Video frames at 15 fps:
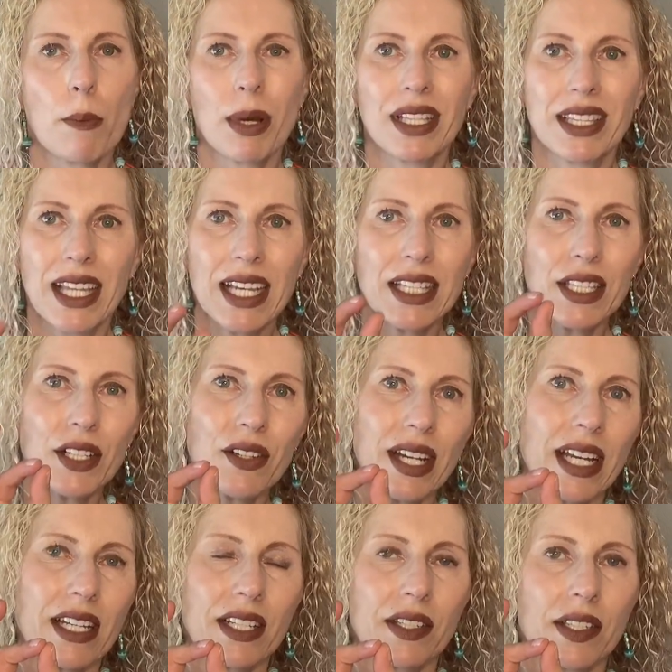But then there
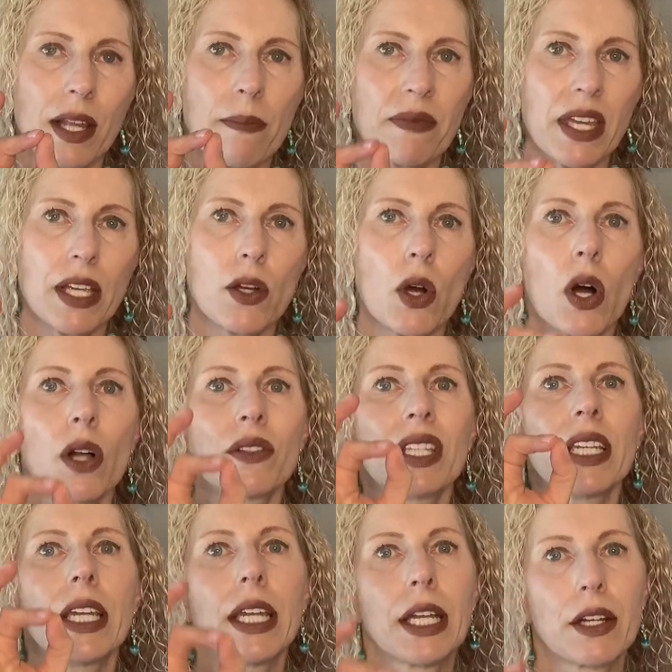is something called
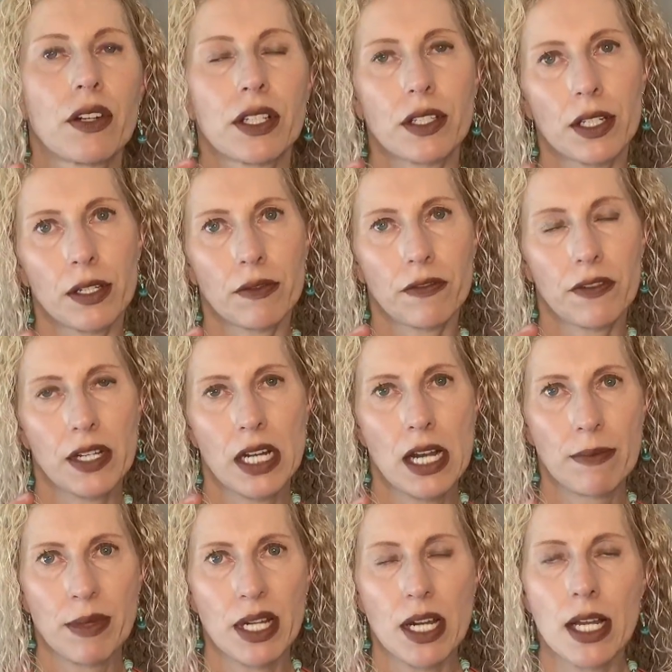the irritant
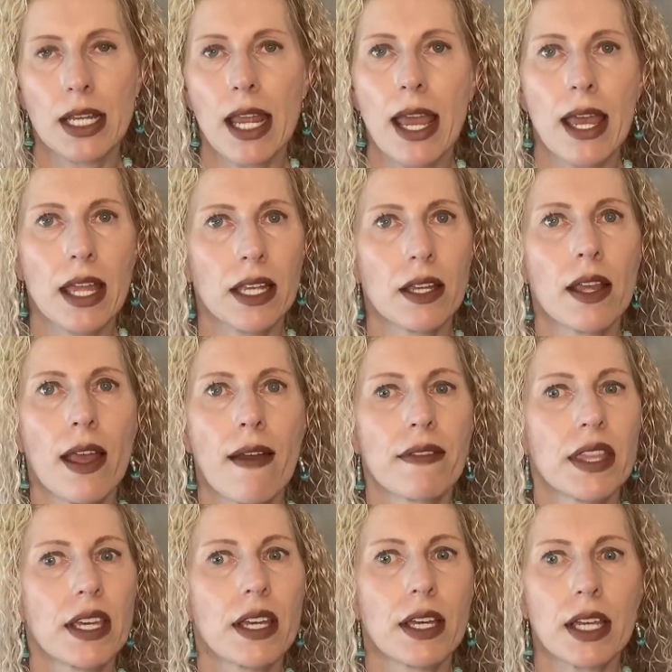phenomenon. And
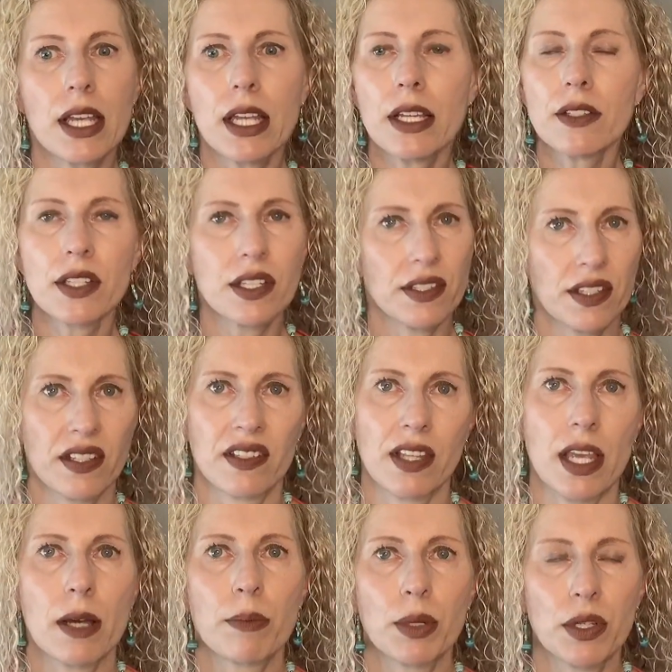the easiest
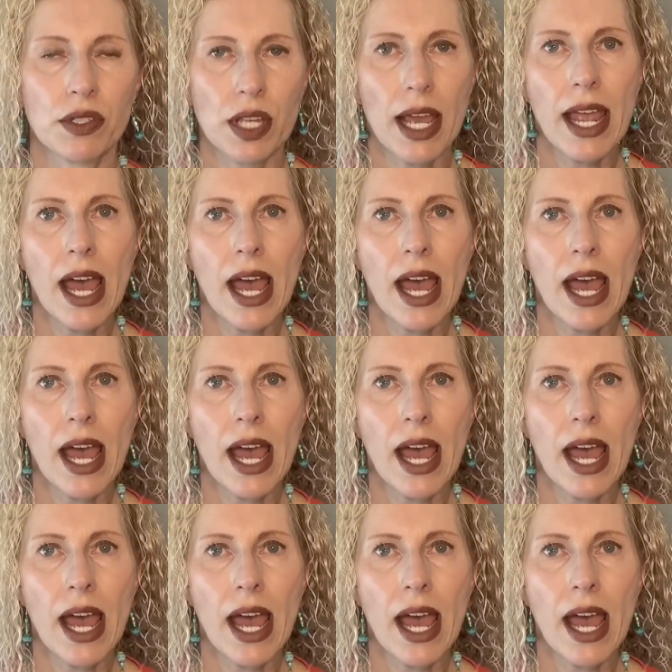examples I